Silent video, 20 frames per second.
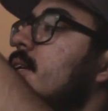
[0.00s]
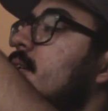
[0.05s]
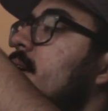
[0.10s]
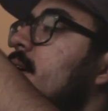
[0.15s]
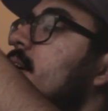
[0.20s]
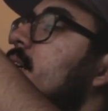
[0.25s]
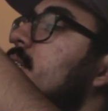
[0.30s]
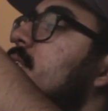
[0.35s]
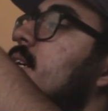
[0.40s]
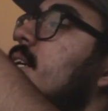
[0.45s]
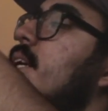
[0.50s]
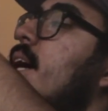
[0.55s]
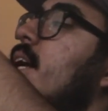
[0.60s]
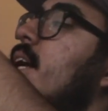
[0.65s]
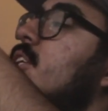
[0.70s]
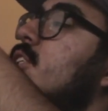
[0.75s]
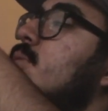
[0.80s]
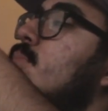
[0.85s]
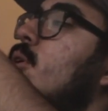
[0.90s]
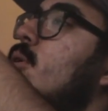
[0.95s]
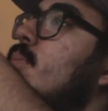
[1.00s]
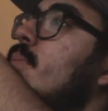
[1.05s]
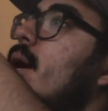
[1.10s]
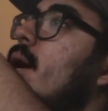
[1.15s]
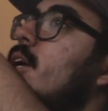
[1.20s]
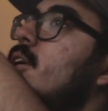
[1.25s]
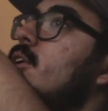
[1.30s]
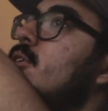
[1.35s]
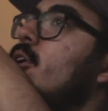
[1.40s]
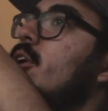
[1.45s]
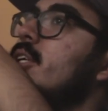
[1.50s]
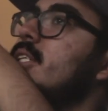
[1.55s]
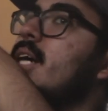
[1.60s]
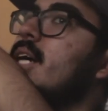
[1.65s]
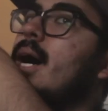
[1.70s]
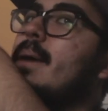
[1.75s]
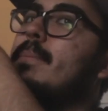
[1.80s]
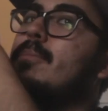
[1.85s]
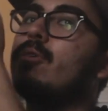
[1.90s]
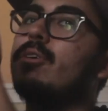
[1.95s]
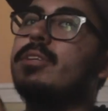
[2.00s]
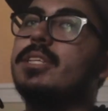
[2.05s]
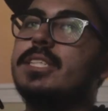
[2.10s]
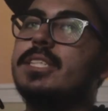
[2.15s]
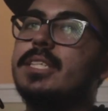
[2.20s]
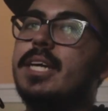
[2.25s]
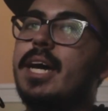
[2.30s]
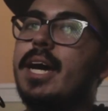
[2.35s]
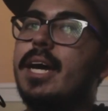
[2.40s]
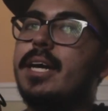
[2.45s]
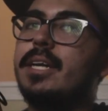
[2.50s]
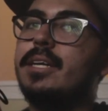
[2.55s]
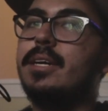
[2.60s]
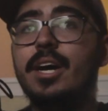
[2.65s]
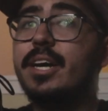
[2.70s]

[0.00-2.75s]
like I said, add a small monitor on top or on the side.